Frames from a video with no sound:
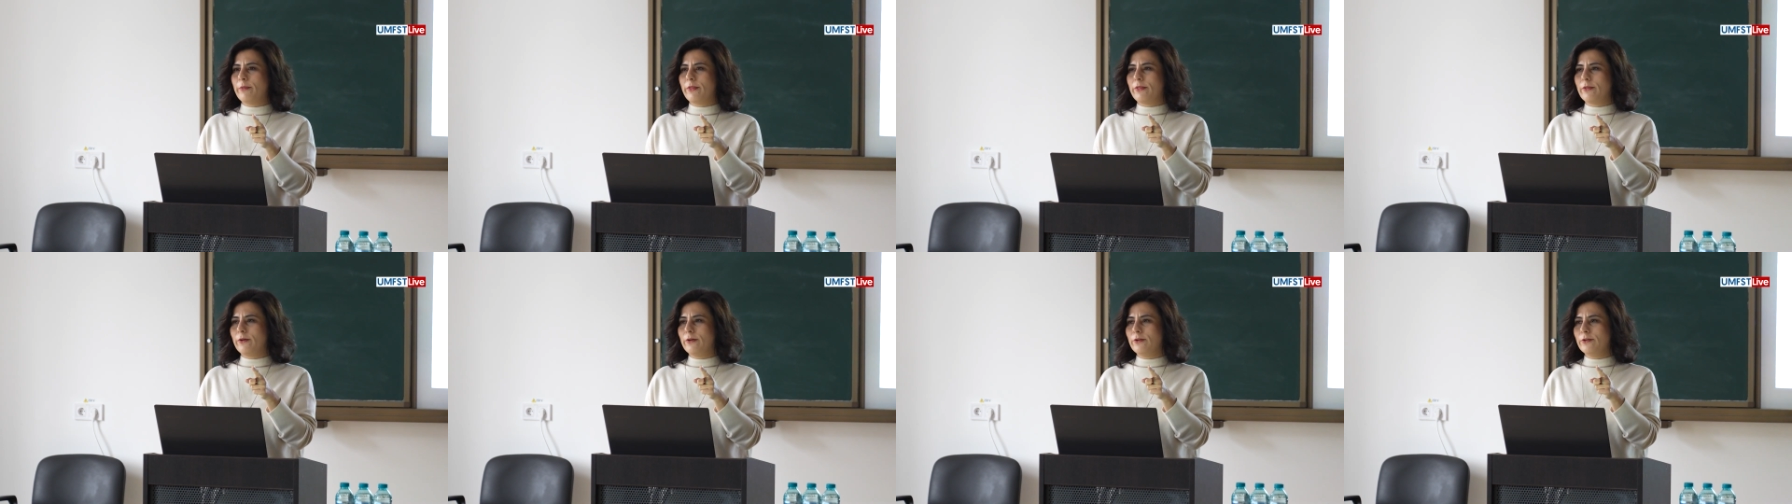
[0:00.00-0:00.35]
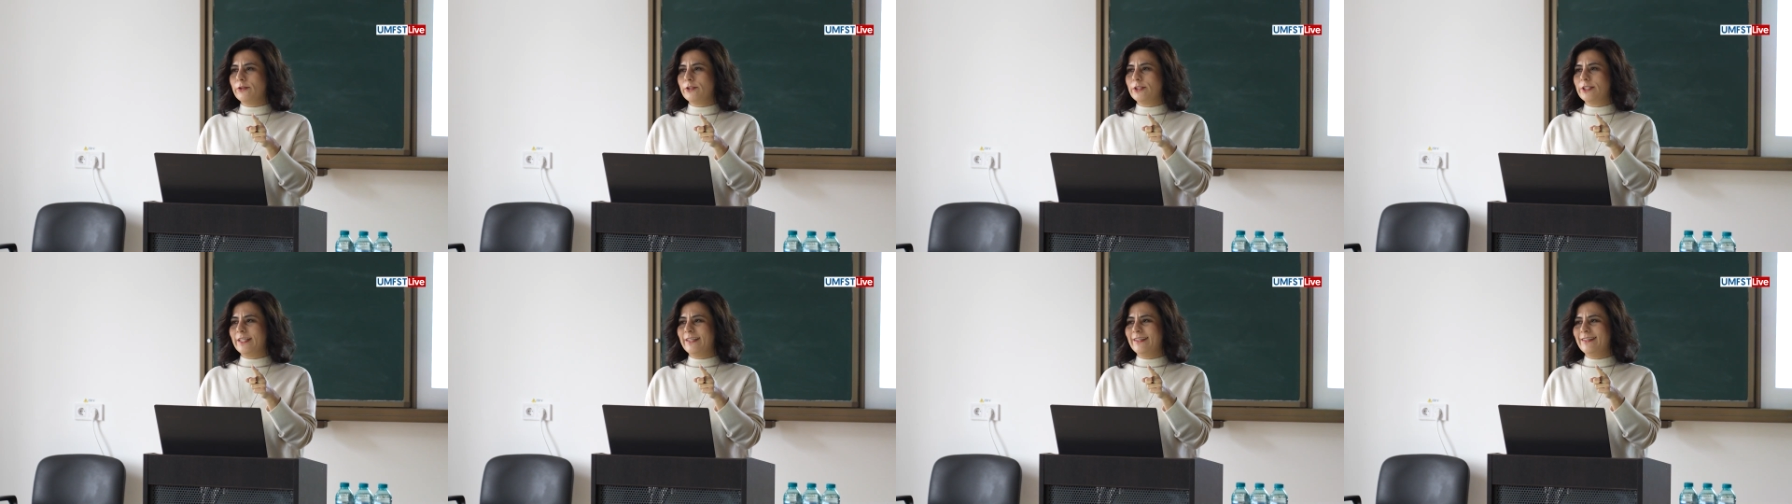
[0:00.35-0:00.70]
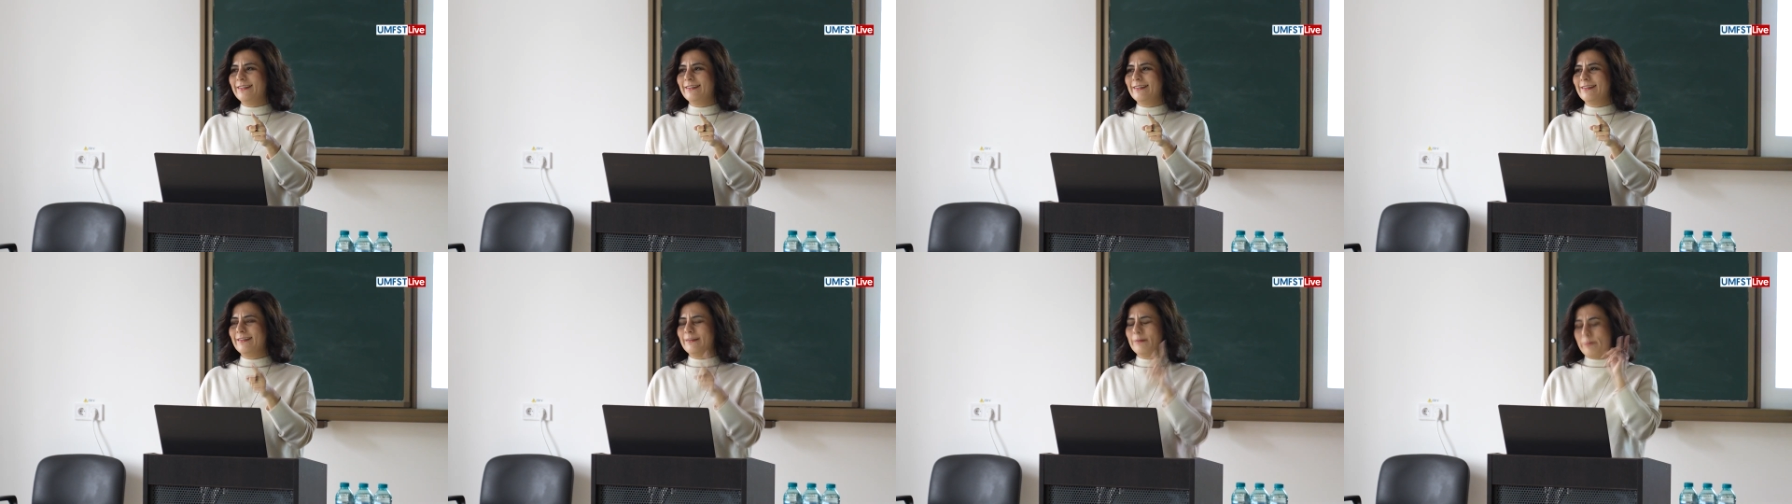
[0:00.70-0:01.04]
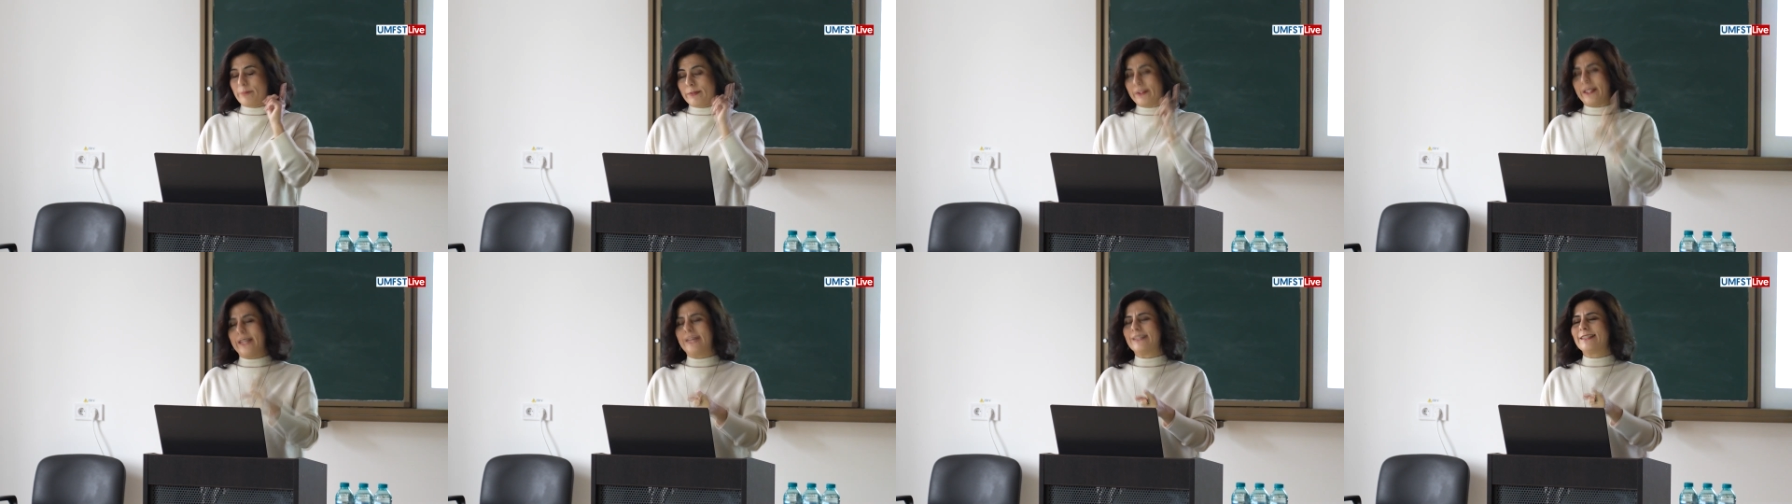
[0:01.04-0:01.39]
pathology, the
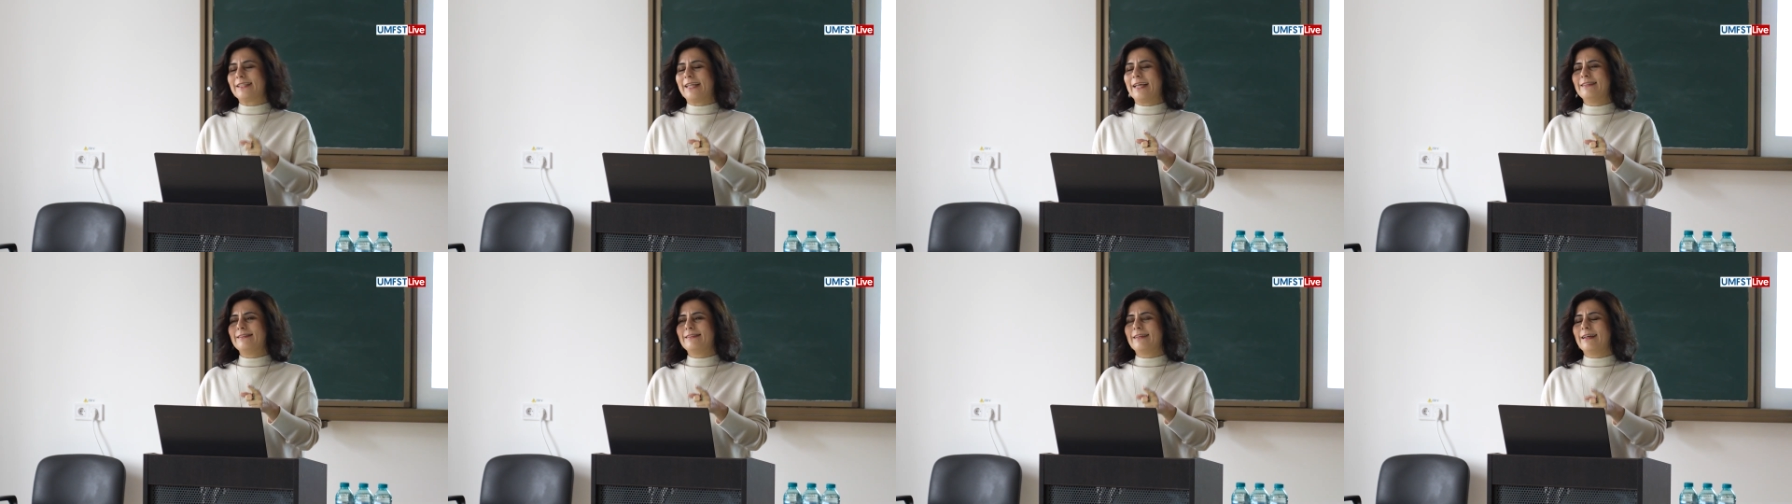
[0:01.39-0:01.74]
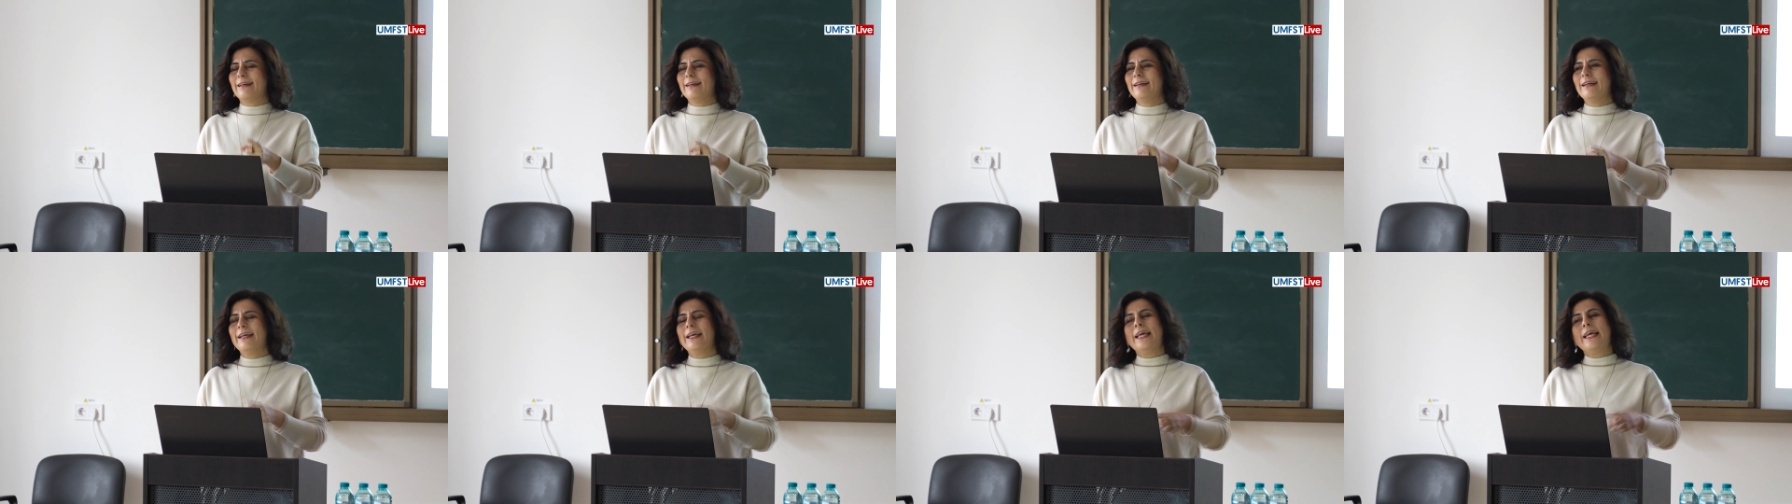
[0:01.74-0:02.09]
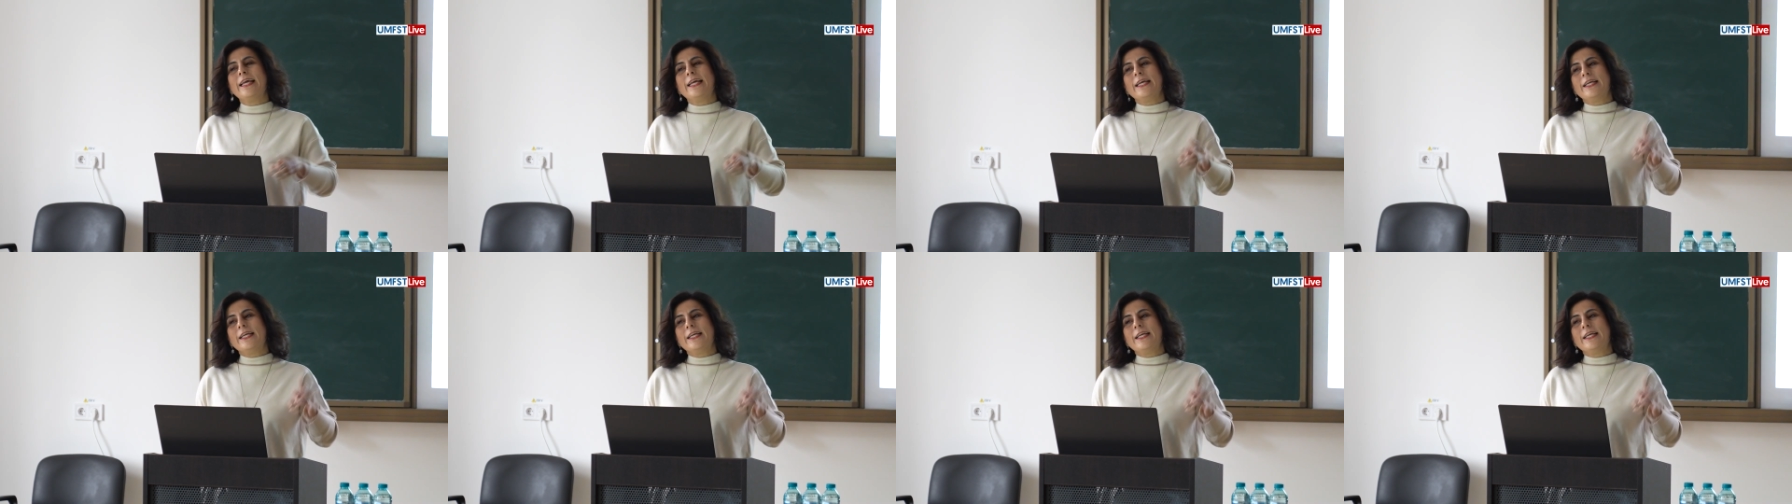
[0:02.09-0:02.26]
placenta.